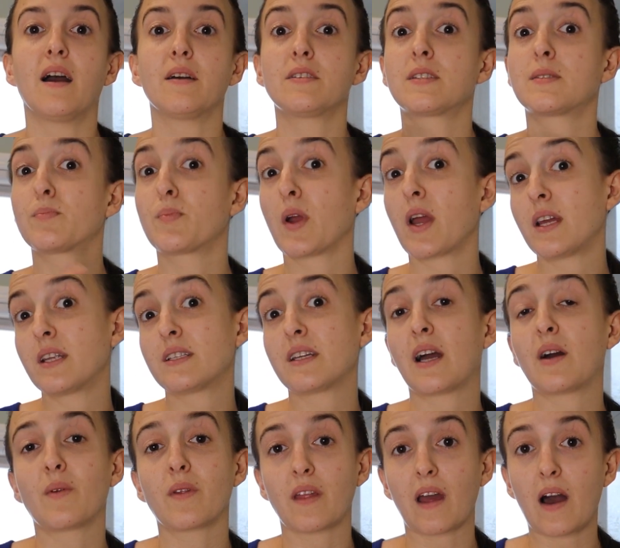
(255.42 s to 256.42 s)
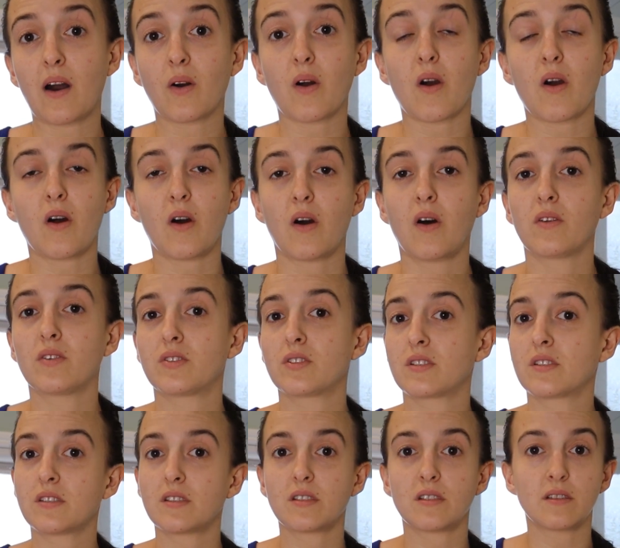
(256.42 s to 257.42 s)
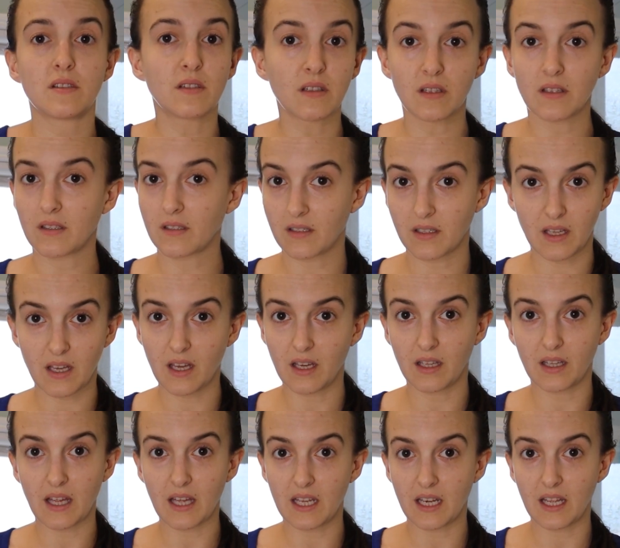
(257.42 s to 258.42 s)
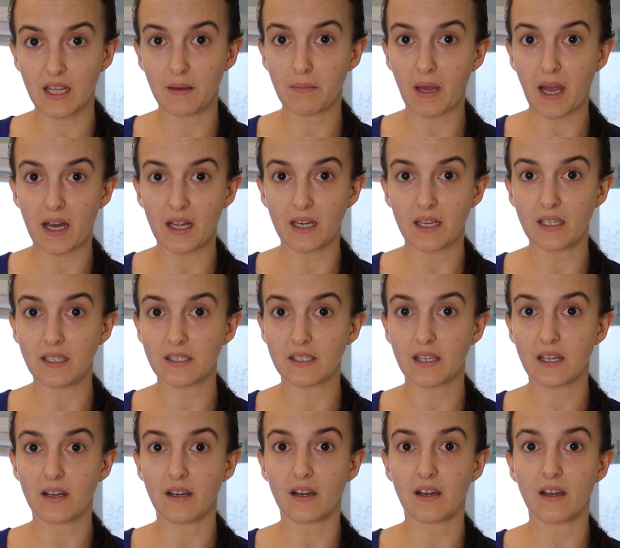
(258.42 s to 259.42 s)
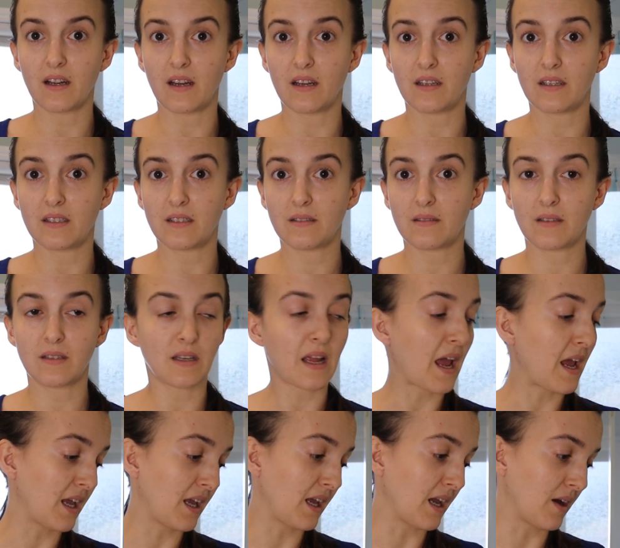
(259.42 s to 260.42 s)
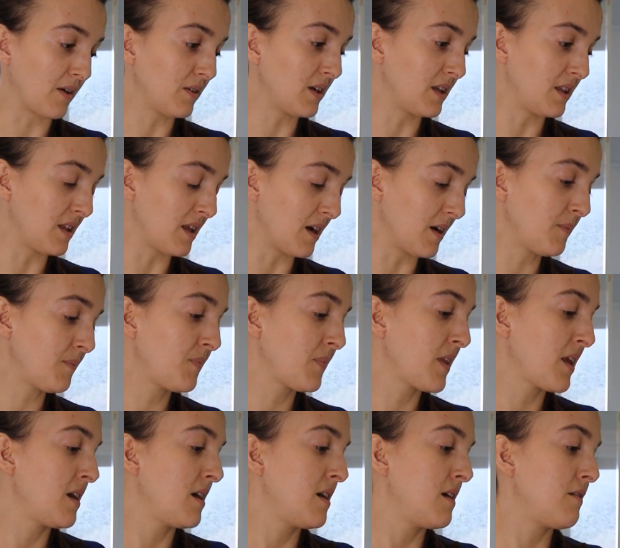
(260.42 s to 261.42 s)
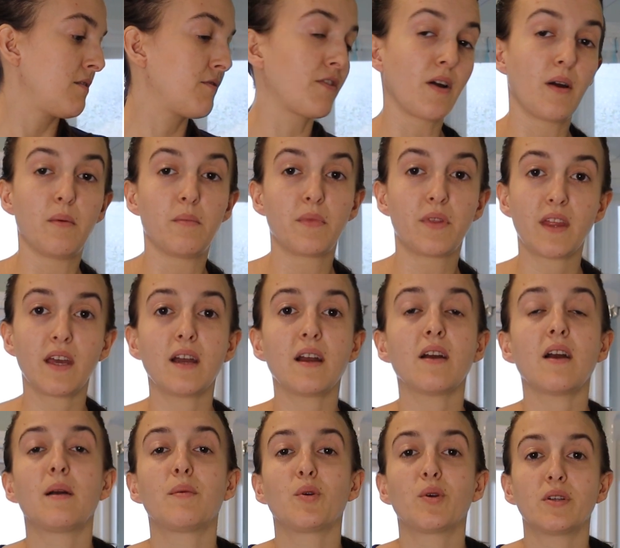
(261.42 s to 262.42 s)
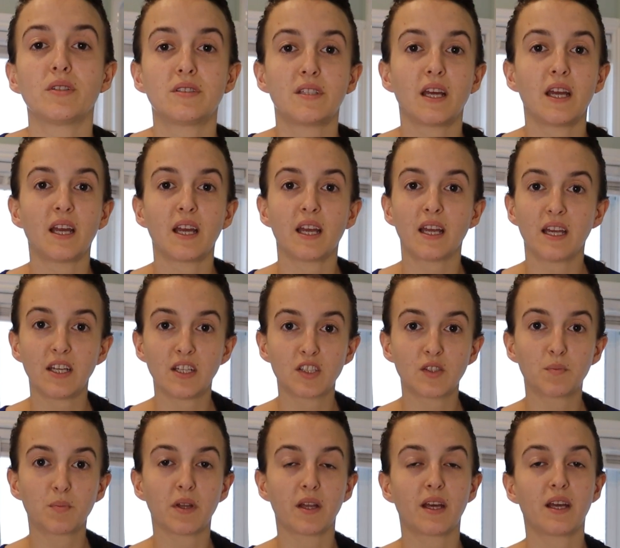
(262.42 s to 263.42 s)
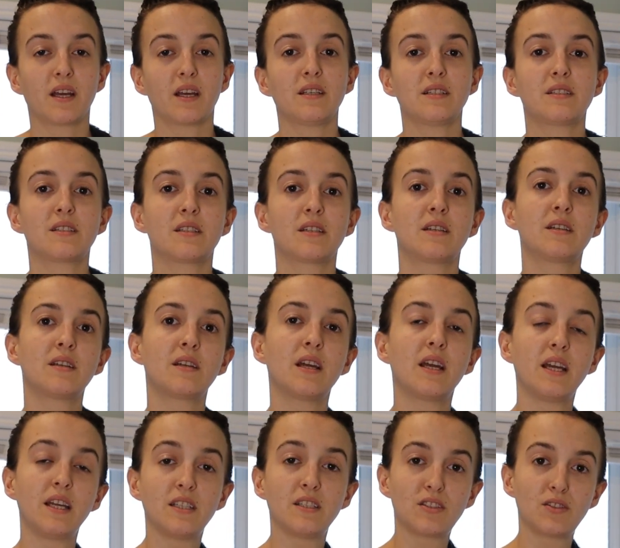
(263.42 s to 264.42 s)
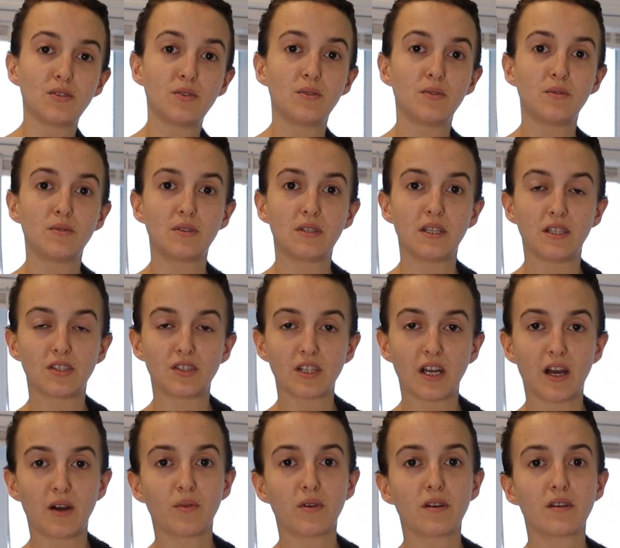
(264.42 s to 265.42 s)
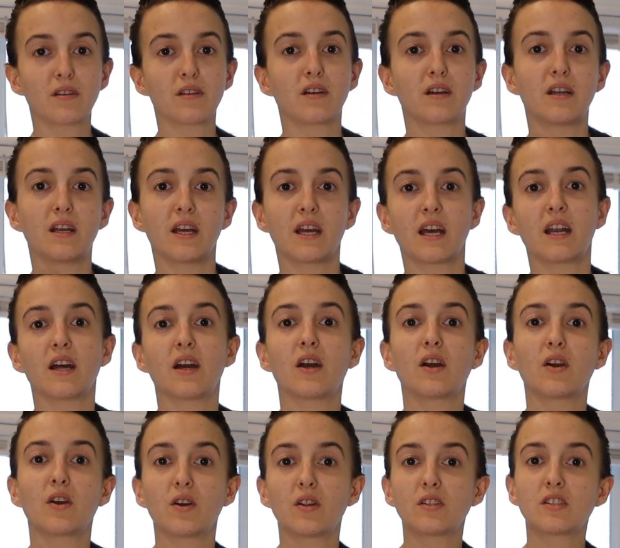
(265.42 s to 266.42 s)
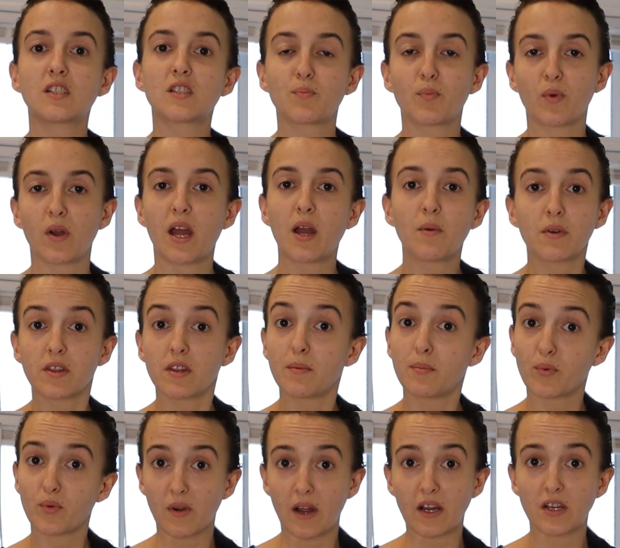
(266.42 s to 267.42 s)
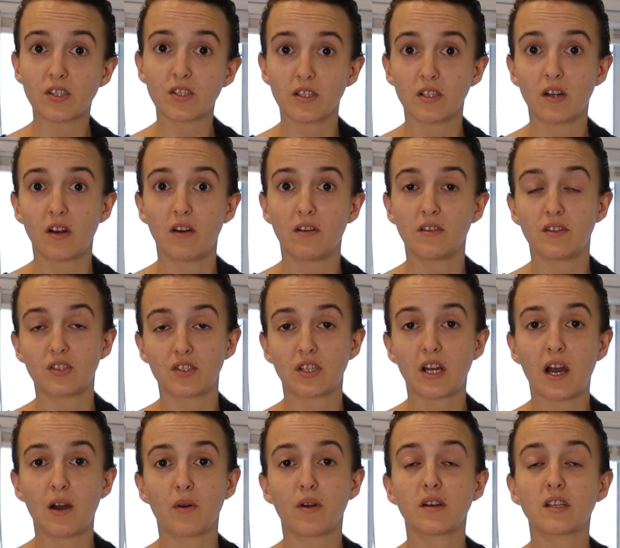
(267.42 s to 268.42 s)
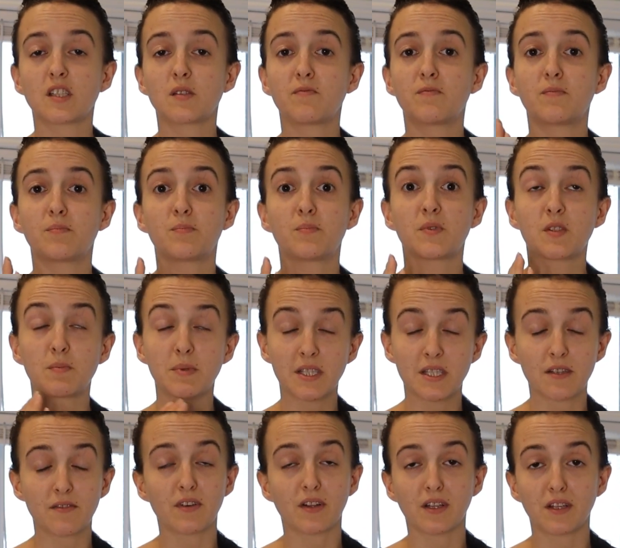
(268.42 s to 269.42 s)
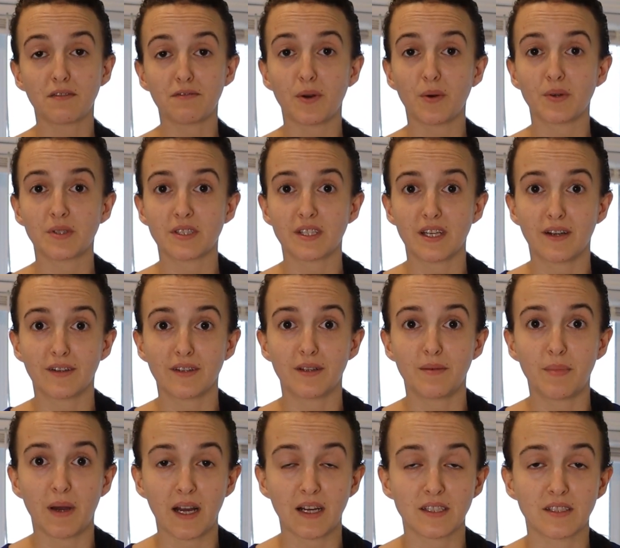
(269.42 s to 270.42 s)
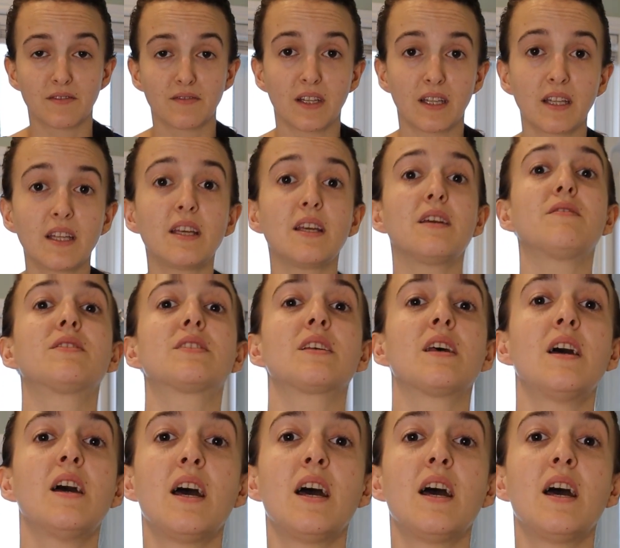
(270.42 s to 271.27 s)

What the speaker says: Spray it down with alcohol just to kill any baddies that are hanging out in there. From there, I'm going to take each plant into the shower. They're going to get a good spray with the pressure on the shower, specifically focusing on the backs of the leaves,